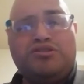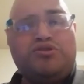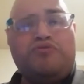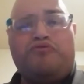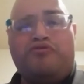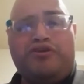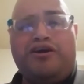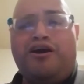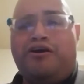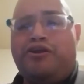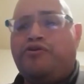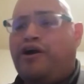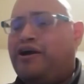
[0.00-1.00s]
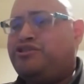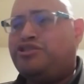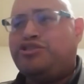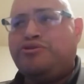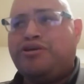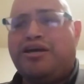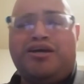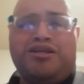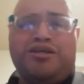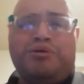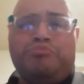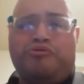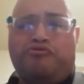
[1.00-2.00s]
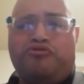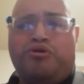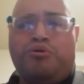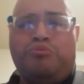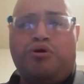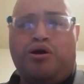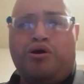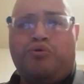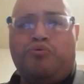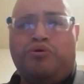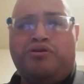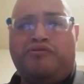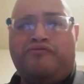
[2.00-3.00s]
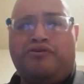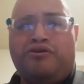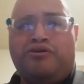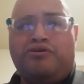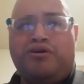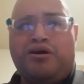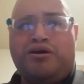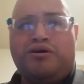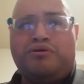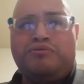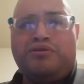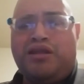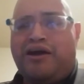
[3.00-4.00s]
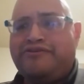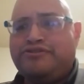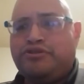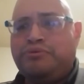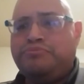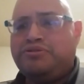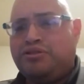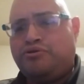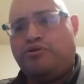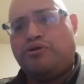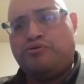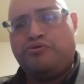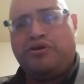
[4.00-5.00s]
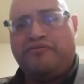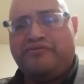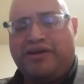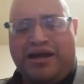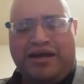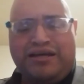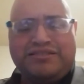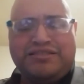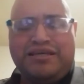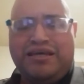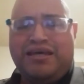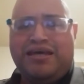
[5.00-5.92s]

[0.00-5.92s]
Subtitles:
So for the audio, I just took a clip from one of our live streams, the TuracoCreativeCast.